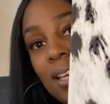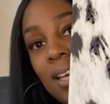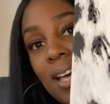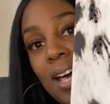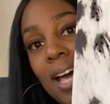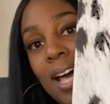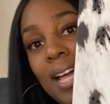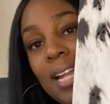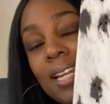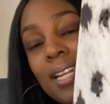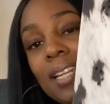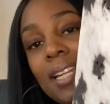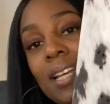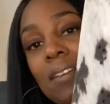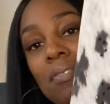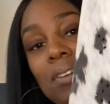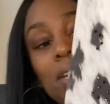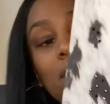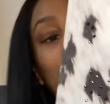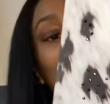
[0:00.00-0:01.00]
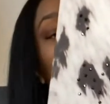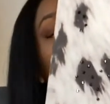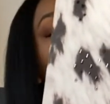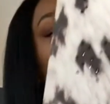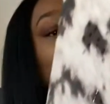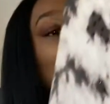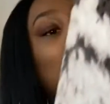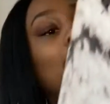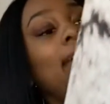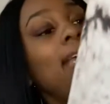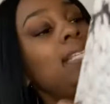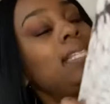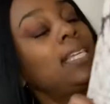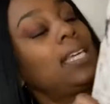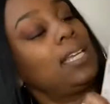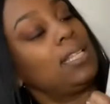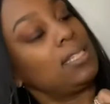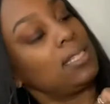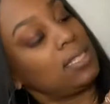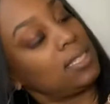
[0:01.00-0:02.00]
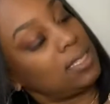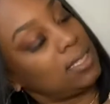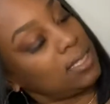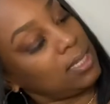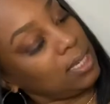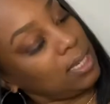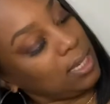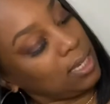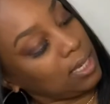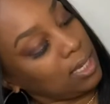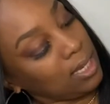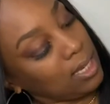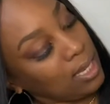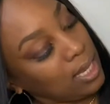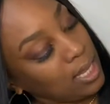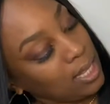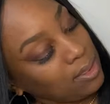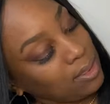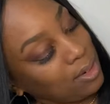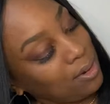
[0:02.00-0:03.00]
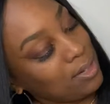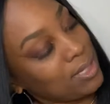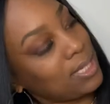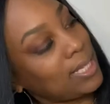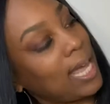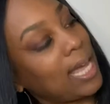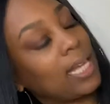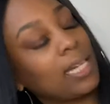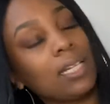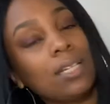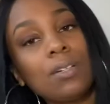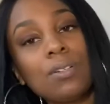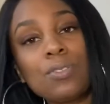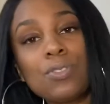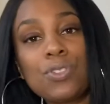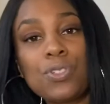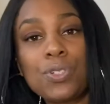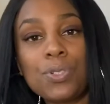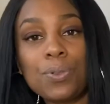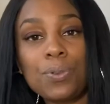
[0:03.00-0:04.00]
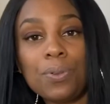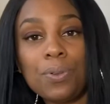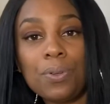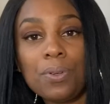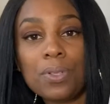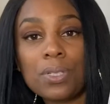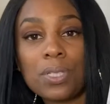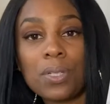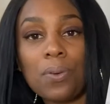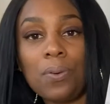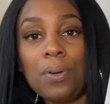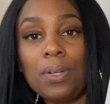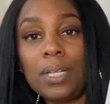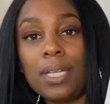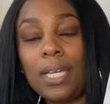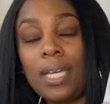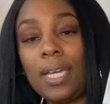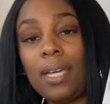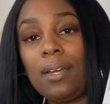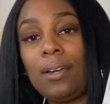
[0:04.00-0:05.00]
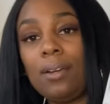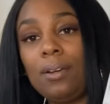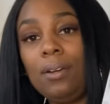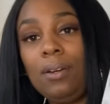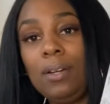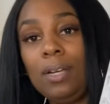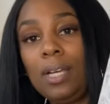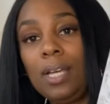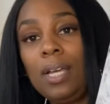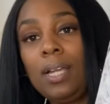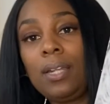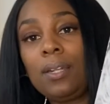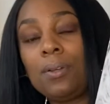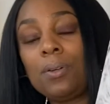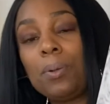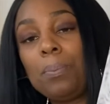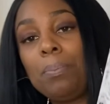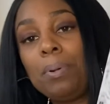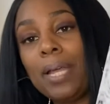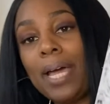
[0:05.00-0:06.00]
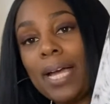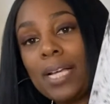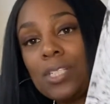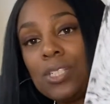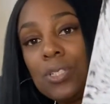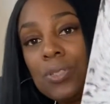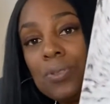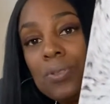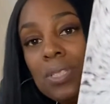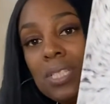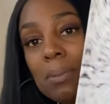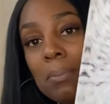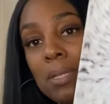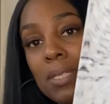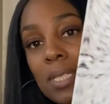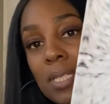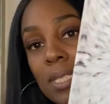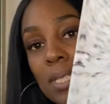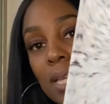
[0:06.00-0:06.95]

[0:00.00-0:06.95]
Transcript: I love it. And if you guys can see, there's like little jewels on here, little black jewels. Let me just